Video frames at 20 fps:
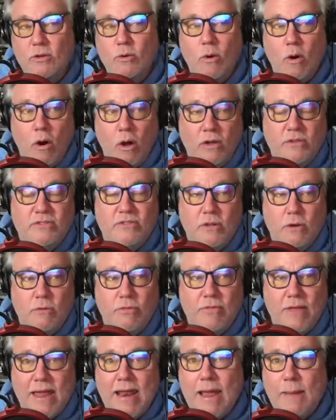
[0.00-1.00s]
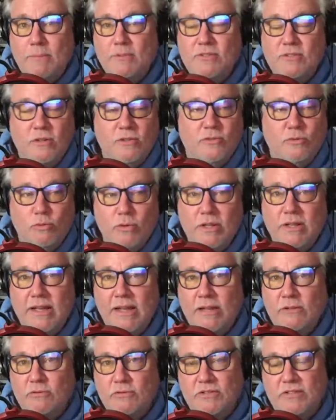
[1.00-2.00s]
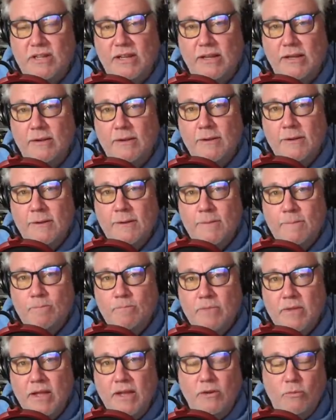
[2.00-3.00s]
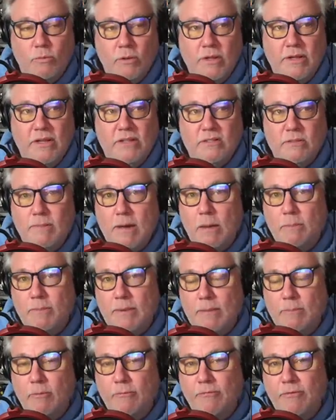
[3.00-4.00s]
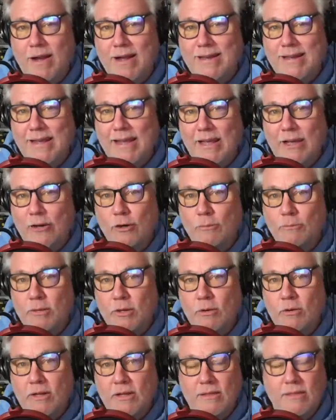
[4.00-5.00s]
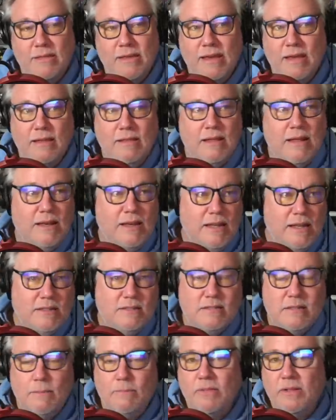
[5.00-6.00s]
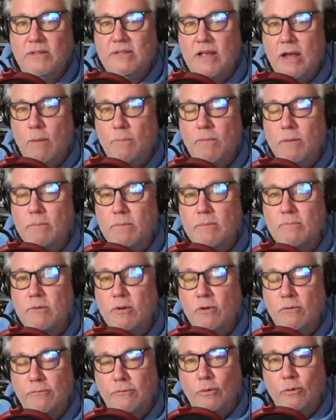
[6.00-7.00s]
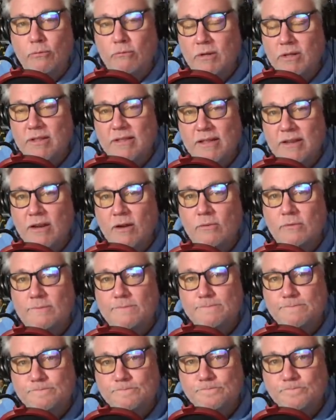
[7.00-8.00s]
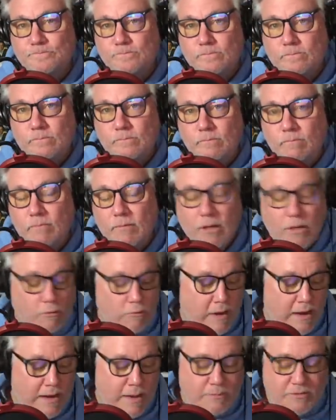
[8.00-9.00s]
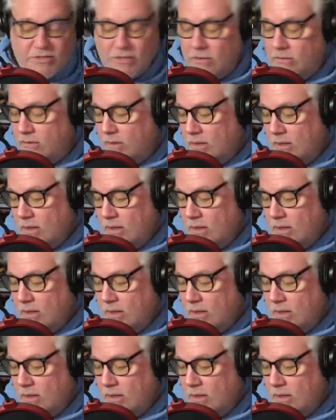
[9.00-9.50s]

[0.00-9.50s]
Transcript: you also, that episode's really interesting. It really is about people finding inner beauty, thinking they need something to help them be beautiful, and really they don't. Great episode,